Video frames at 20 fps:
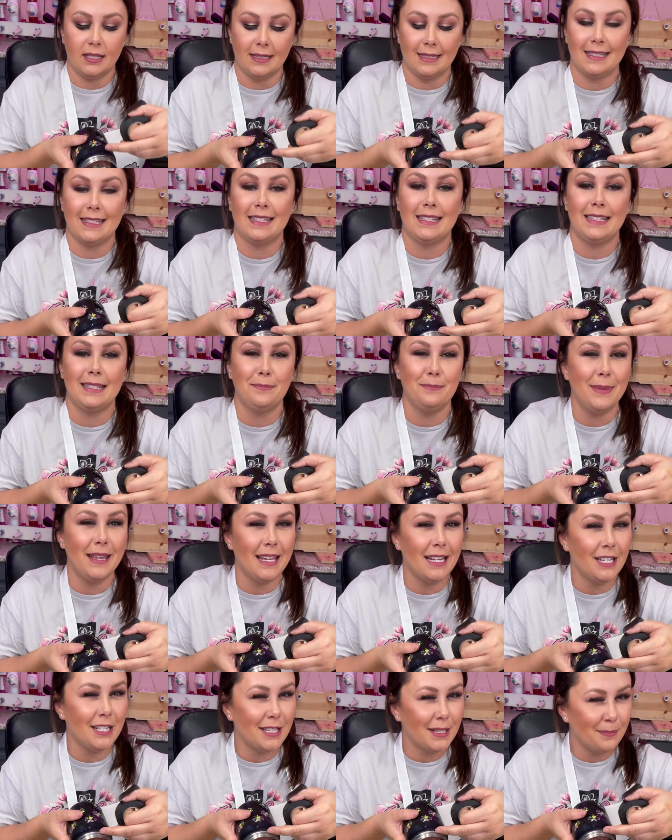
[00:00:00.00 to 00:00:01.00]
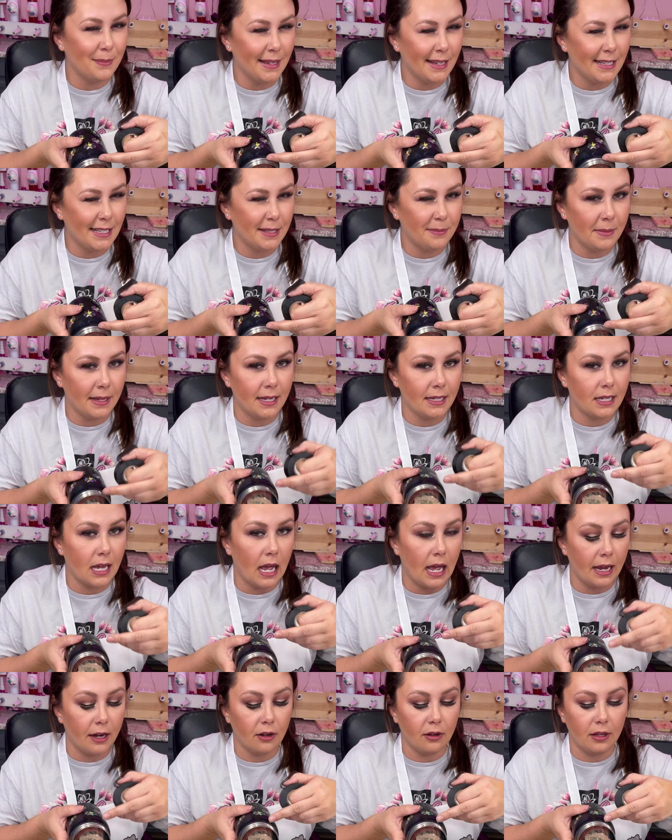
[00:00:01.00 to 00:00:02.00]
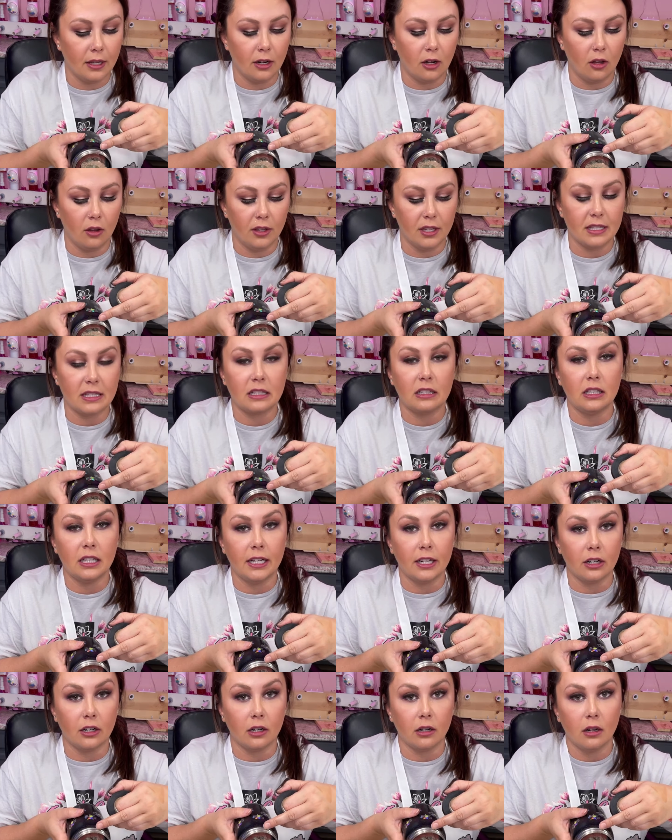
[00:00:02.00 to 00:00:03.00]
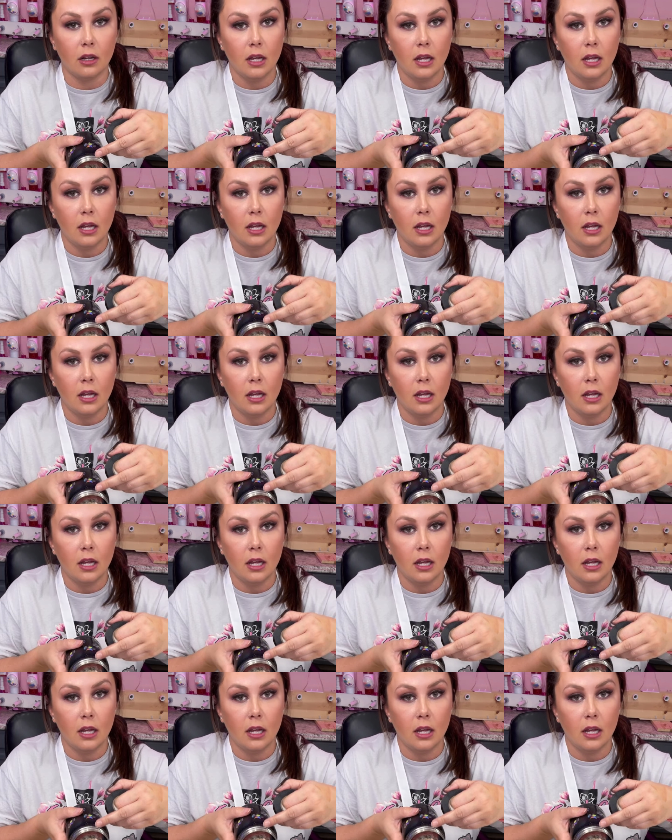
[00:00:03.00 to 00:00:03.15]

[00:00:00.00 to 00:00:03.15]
smidge higher than all this glitter.